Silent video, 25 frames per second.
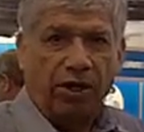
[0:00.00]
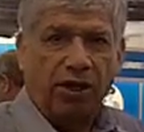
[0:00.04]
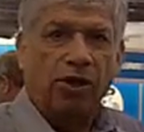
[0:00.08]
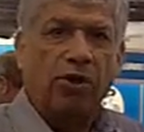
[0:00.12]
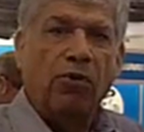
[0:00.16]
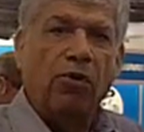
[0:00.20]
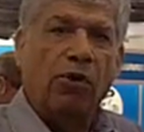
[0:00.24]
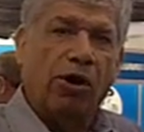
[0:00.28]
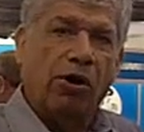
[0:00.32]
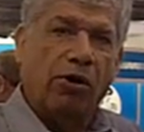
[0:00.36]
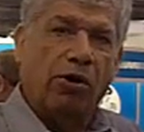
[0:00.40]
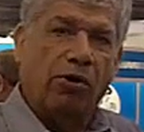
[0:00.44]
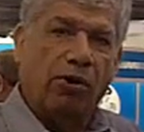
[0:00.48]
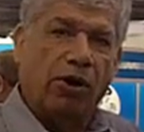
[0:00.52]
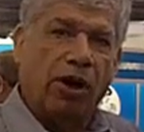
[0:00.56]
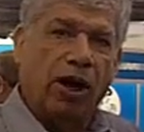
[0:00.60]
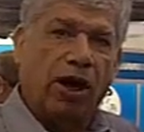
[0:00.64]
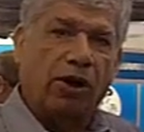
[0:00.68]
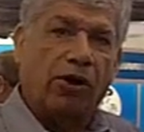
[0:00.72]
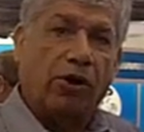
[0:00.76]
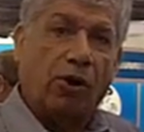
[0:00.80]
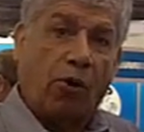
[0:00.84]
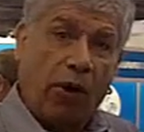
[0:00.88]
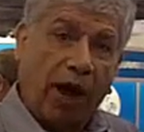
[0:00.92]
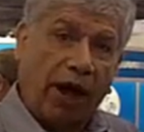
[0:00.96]
You will
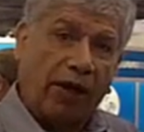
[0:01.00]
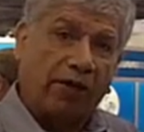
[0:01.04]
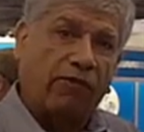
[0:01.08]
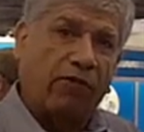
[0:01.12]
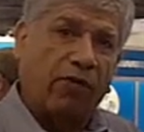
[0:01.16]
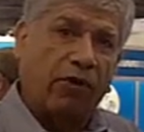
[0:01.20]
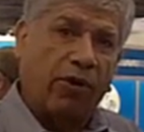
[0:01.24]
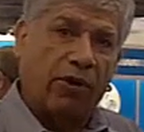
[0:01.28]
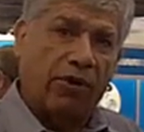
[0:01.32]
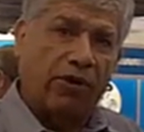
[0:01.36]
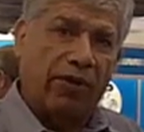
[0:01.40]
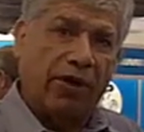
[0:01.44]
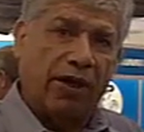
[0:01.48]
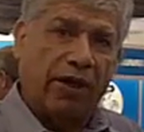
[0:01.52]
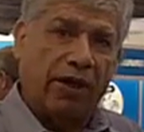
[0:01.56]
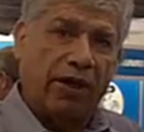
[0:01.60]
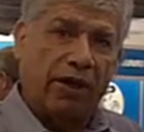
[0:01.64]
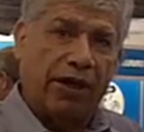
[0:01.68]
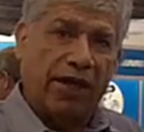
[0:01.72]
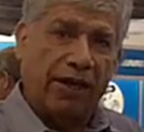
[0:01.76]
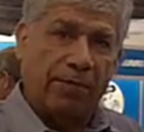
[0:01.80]
correct for the